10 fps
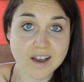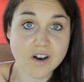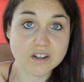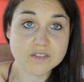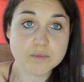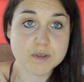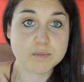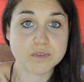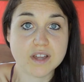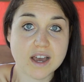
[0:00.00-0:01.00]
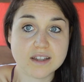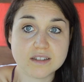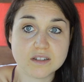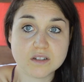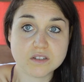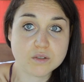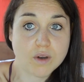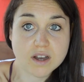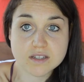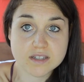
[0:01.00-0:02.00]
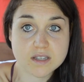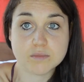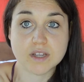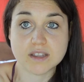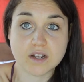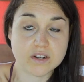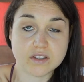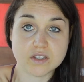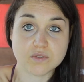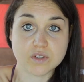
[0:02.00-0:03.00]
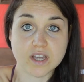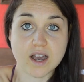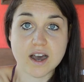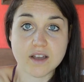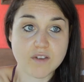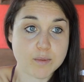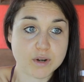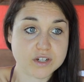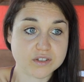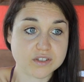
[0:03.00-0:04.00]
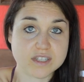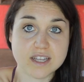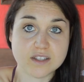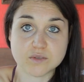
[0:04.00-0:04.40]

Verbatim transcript: All of the people that to us seem like they're in this really high vibrational state,